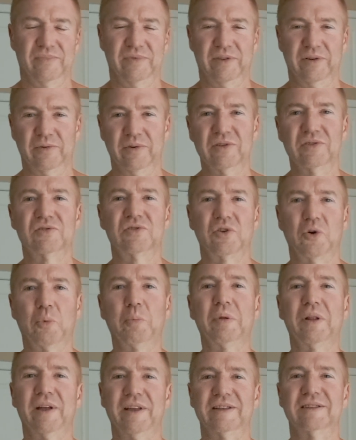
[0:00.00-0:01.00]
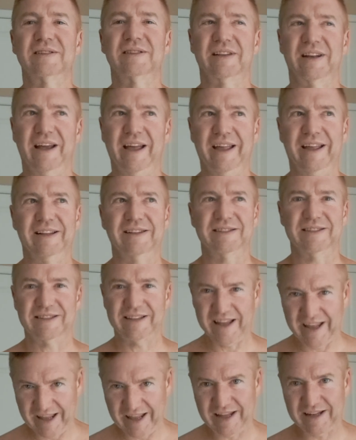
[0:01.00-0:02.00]
There is no place that I can
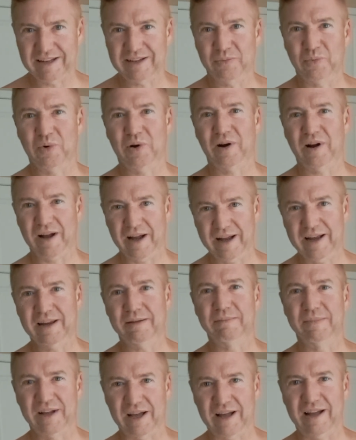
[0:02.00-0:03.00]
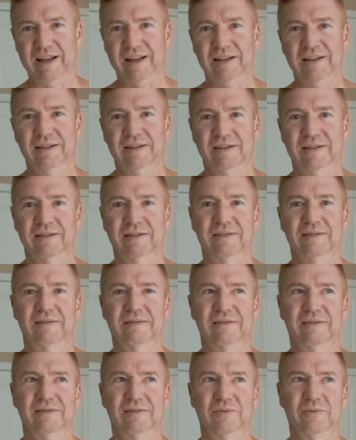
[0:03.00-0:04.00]
stand where I am not
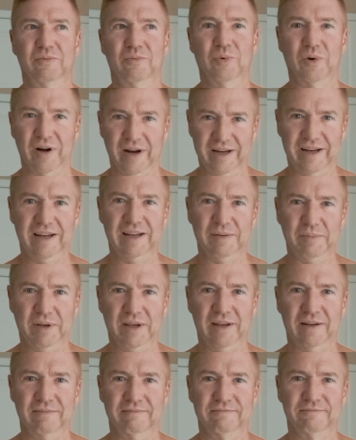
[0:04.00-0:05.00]
where I need to be